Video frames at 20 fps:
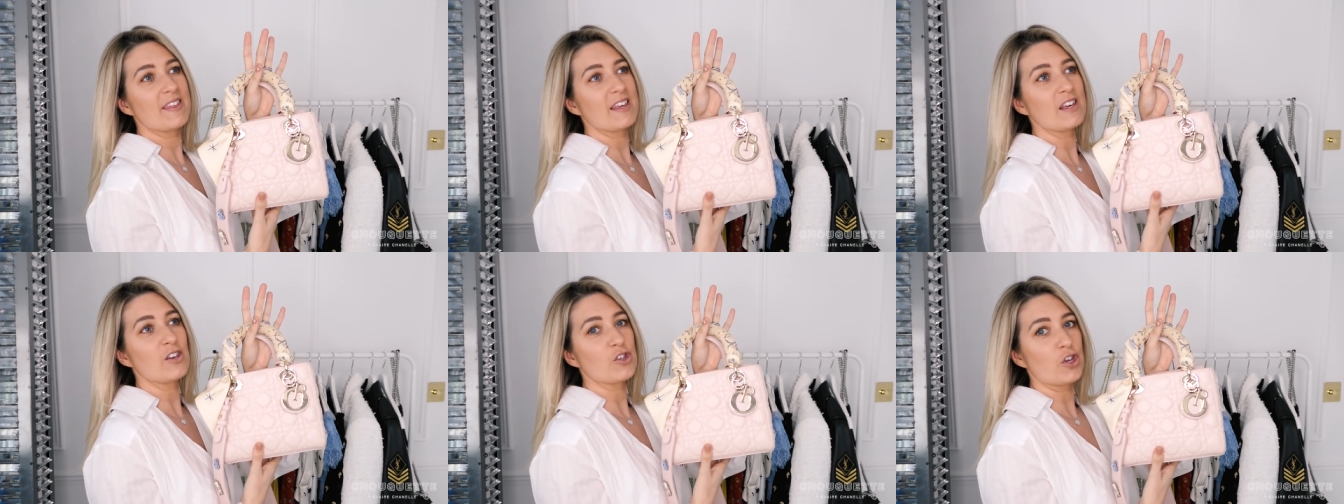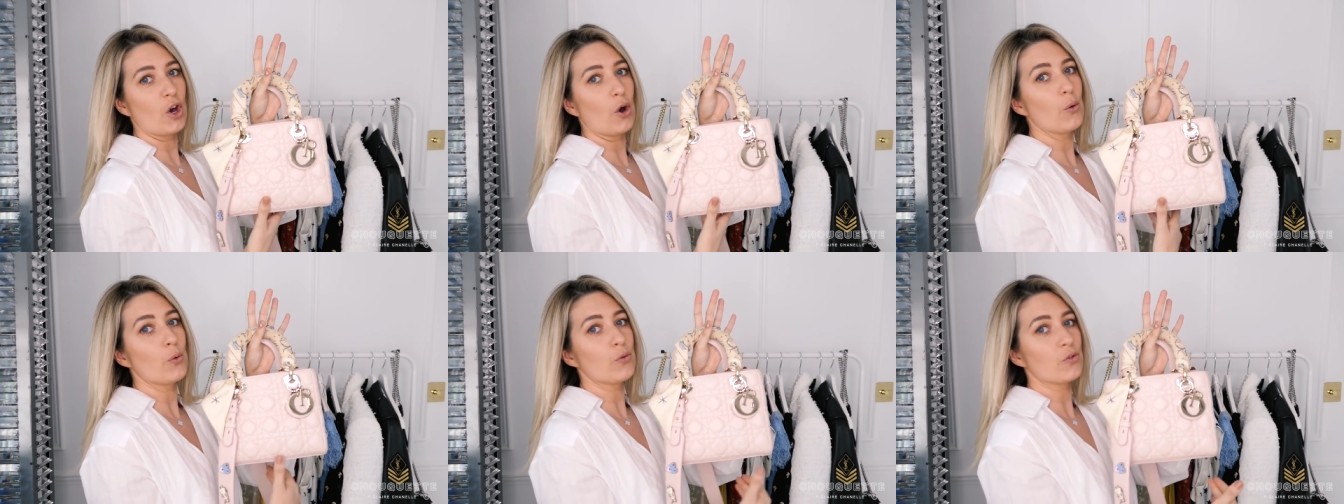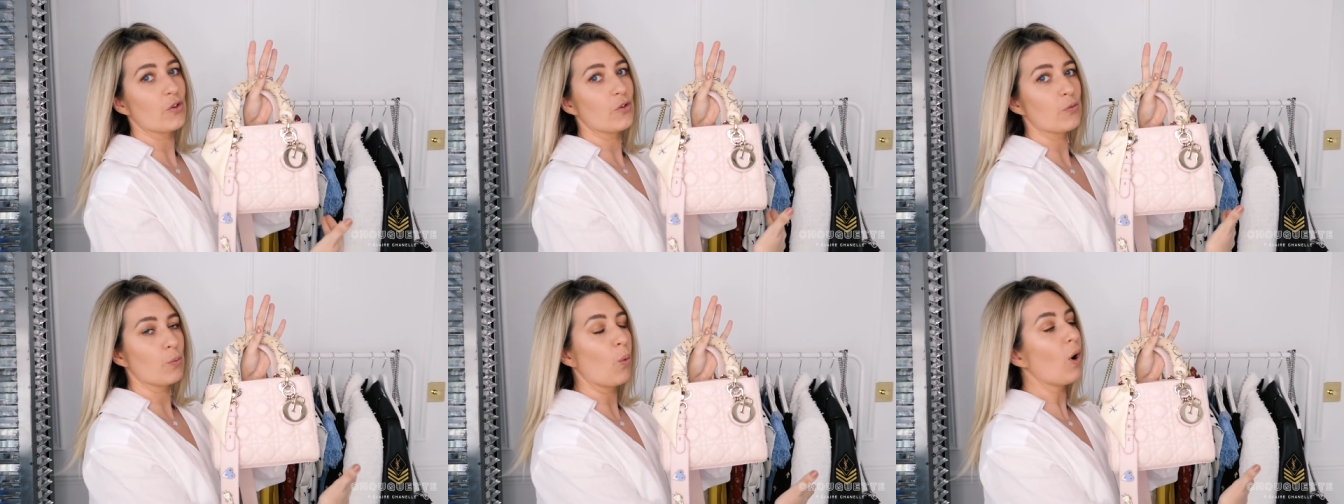think
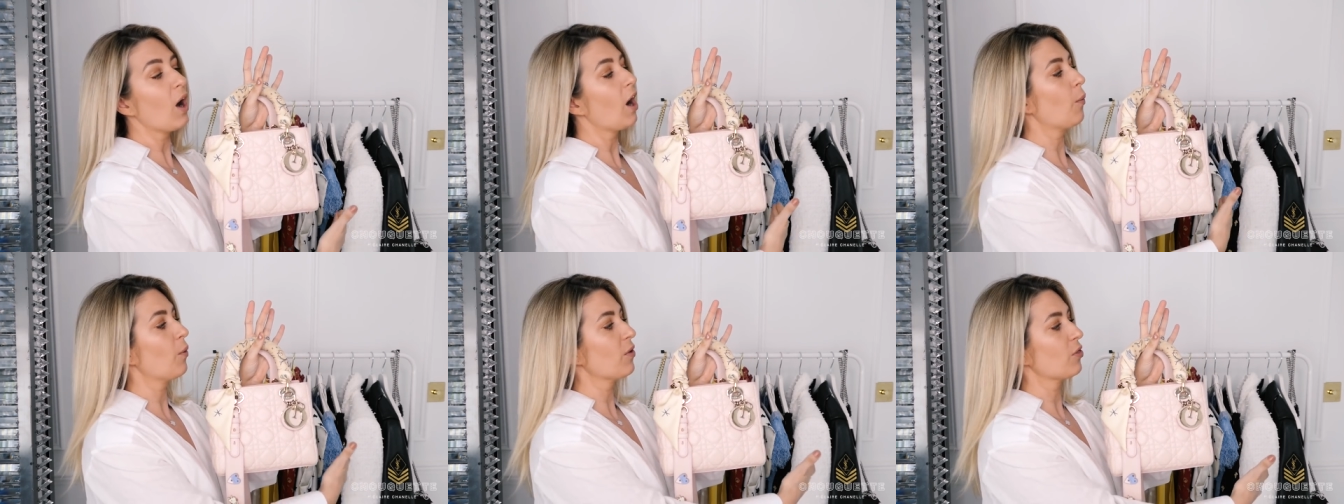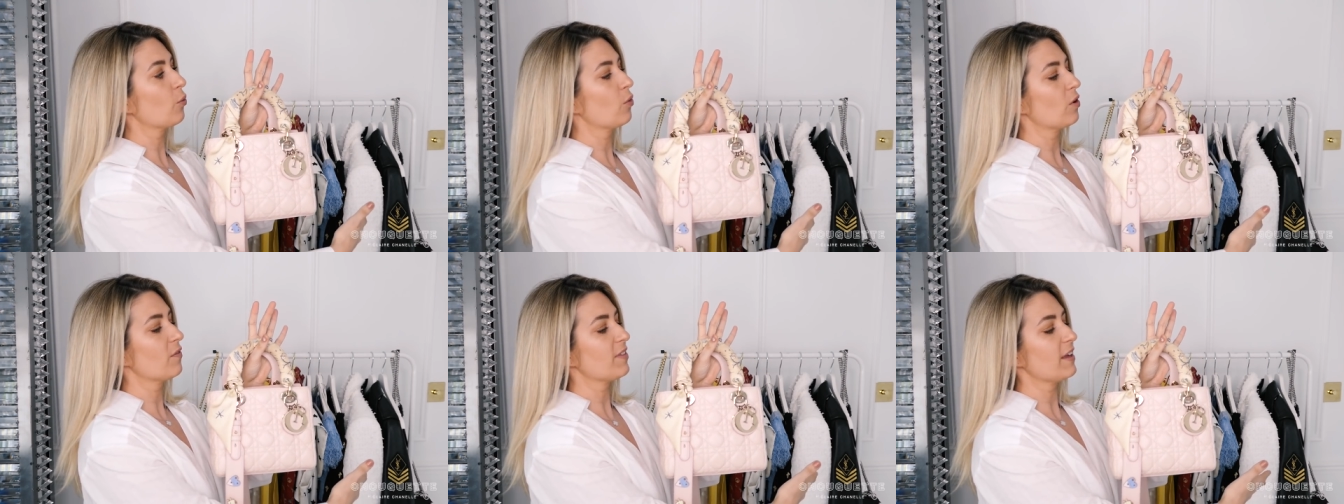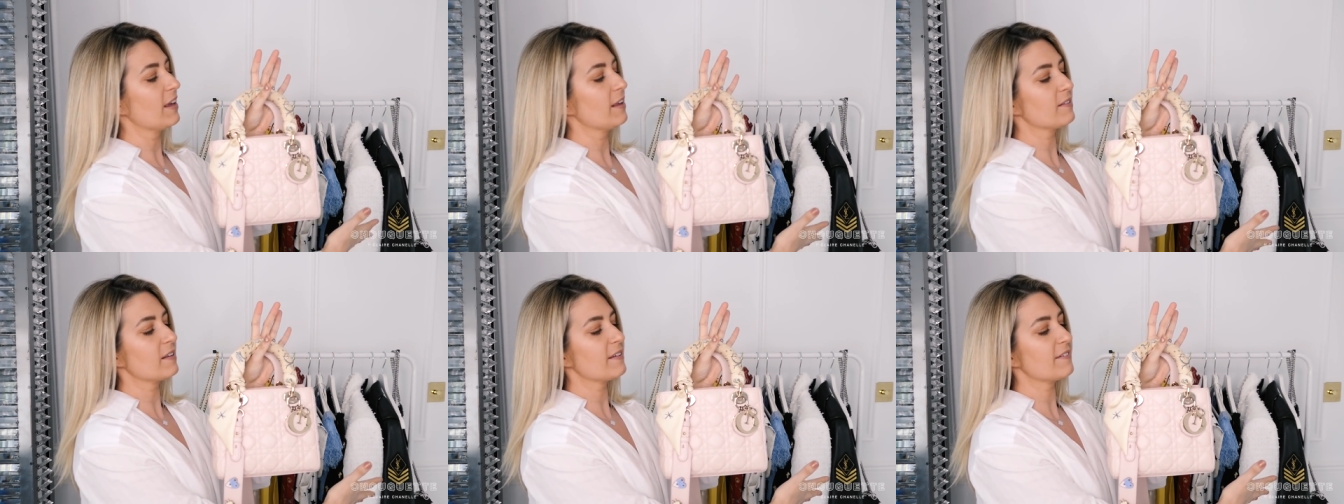goes as well with all of
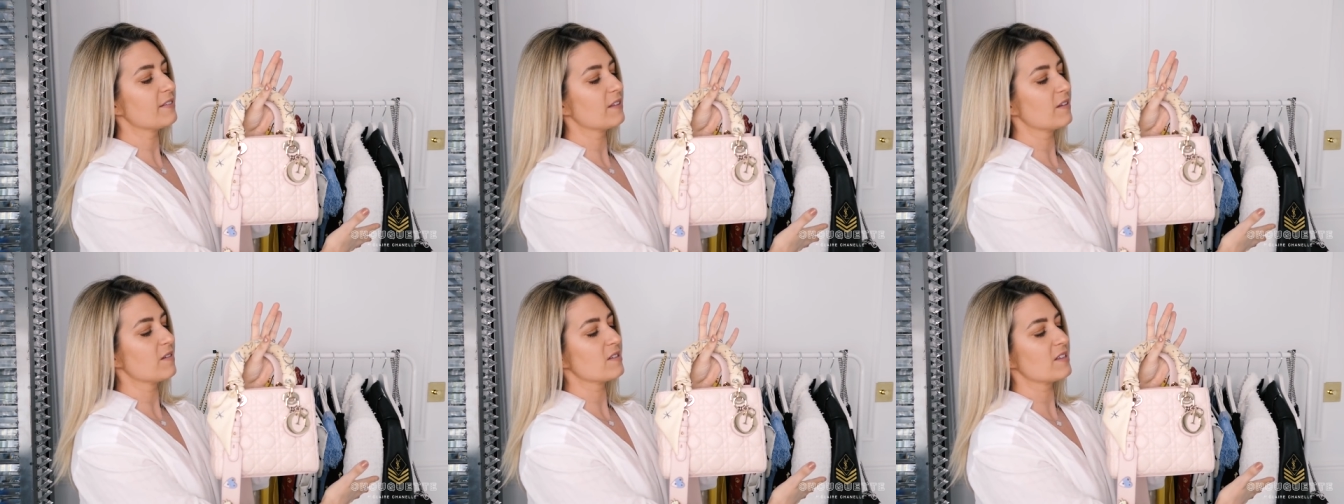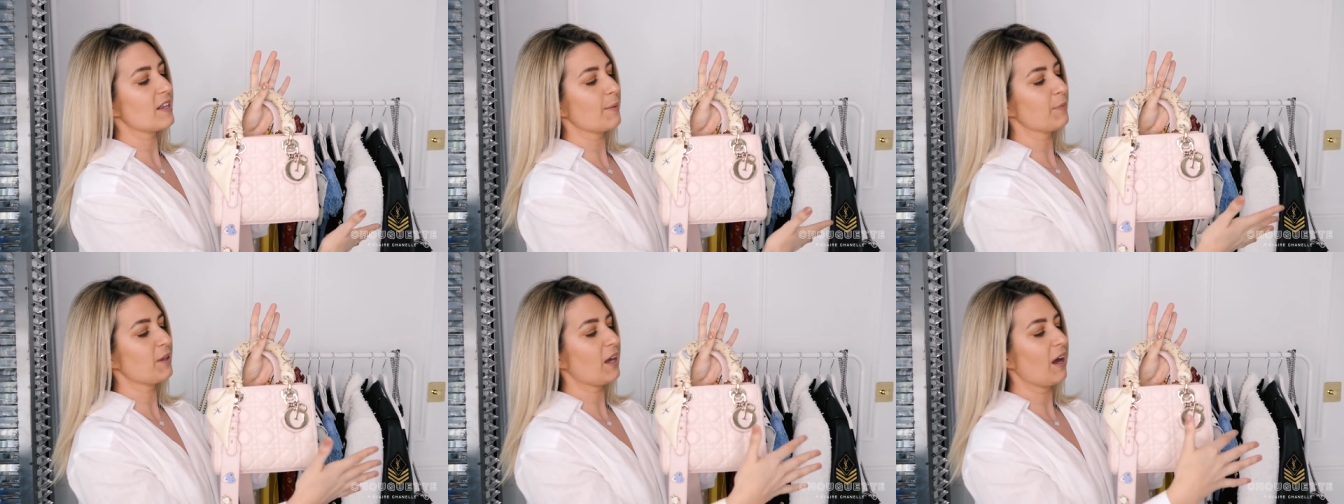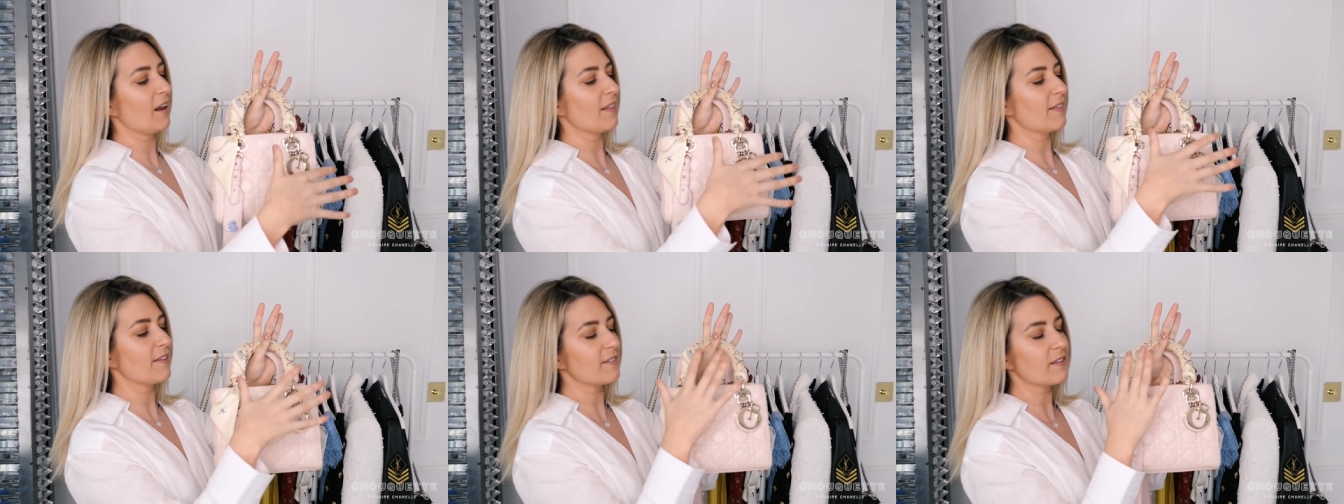these, even at the same colour.